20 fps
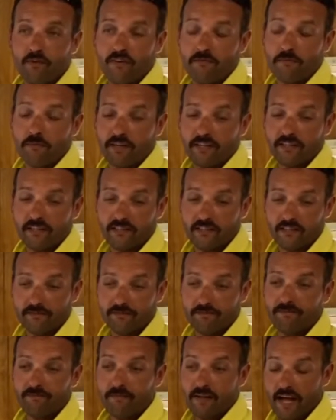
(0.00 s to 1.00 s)
for everybody
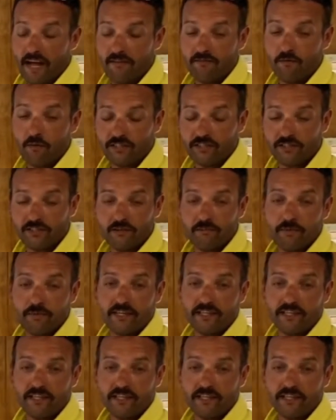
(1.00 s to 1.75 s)
to have voice their